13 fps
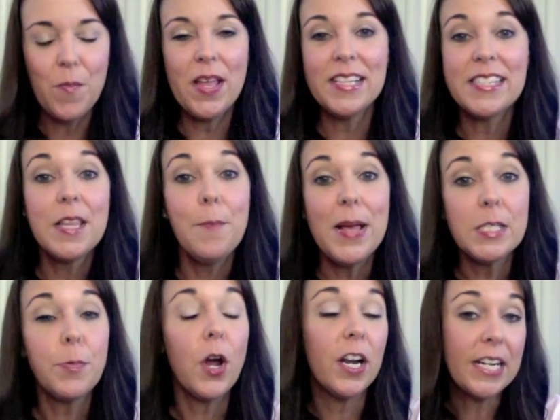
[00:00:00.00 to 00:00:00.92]
It's the
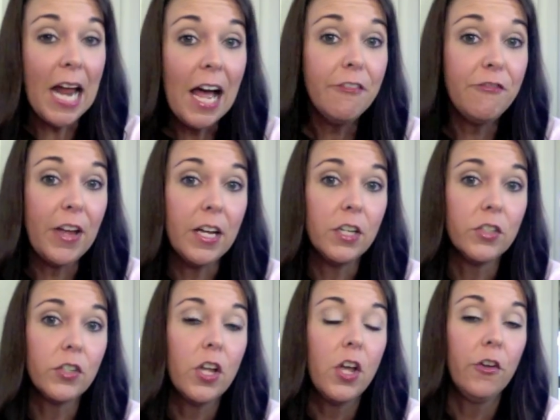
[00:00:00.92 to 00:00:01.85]
best product I've
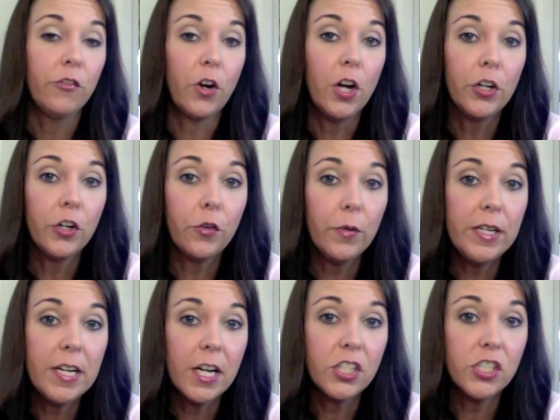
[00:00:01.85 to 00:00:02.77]
found for hunger
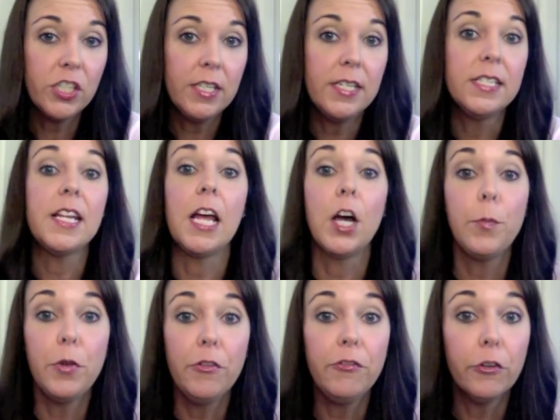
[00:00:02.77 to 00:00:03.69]
reduction and to
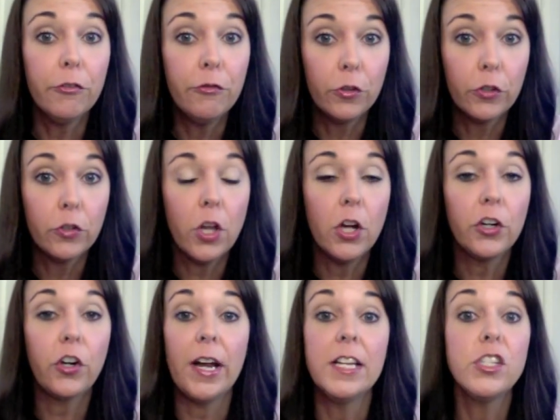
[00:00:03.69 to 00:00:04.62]
help you feel fuller
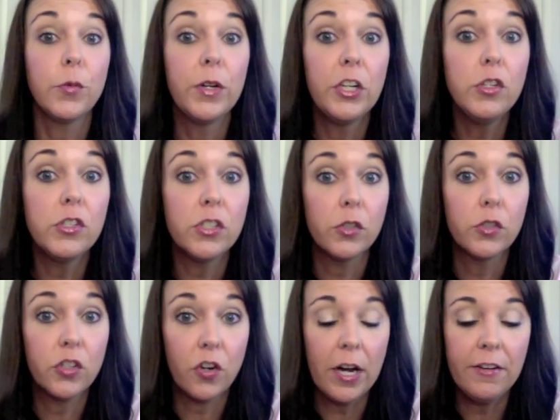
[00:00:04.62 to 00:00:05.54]
longer and to reduce
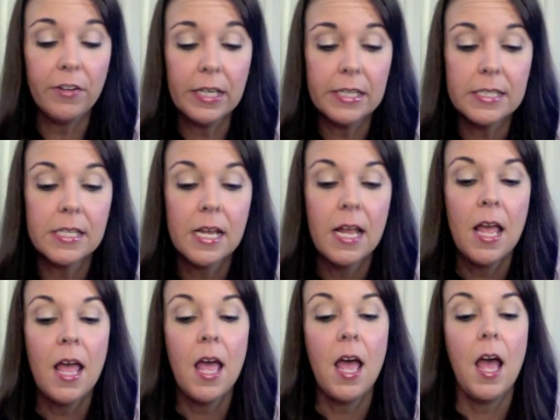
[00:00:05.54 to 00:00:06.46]
those cravings.
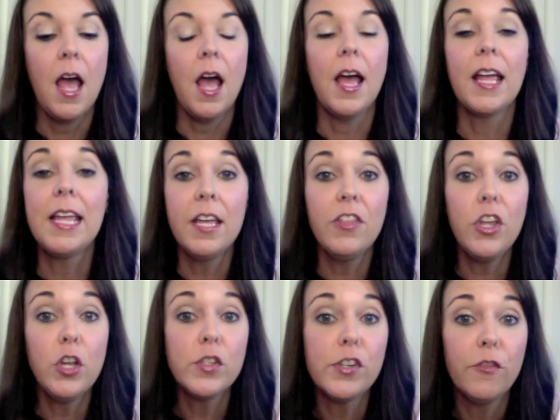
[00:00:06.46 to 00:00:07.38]
Again, the
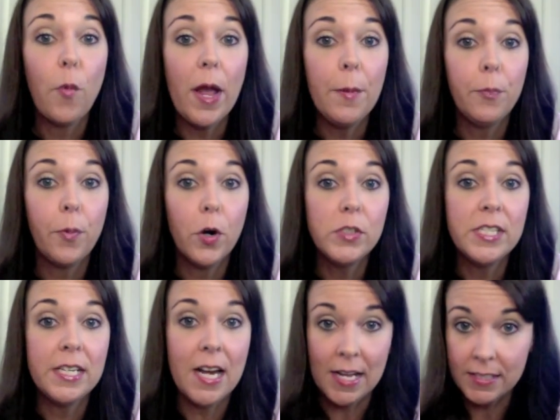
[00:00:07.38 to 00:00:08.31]
use of whey
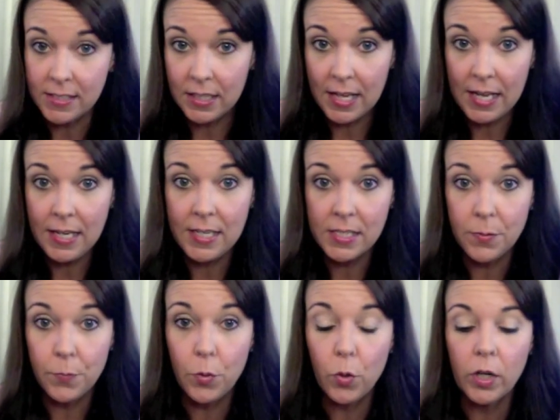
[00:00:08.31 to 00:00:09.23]
protein isolate is
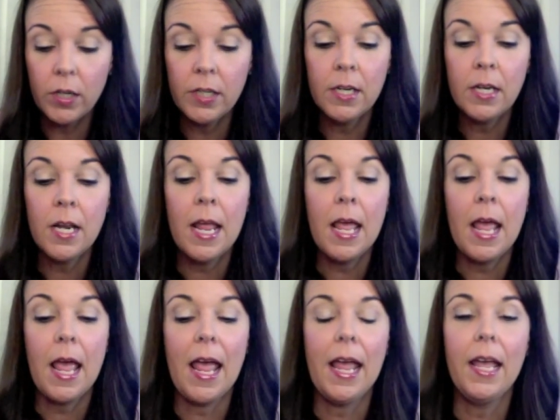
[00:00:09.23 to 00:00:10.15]
important,
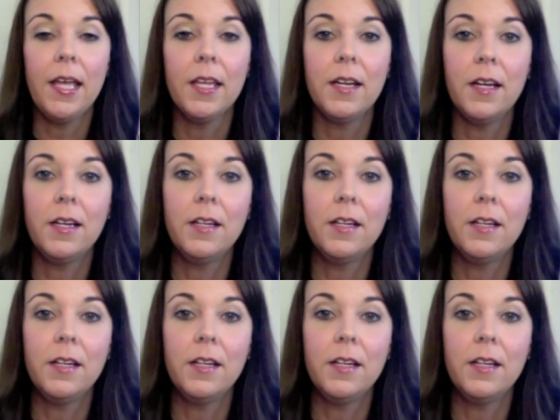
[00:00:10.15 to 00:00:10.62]
and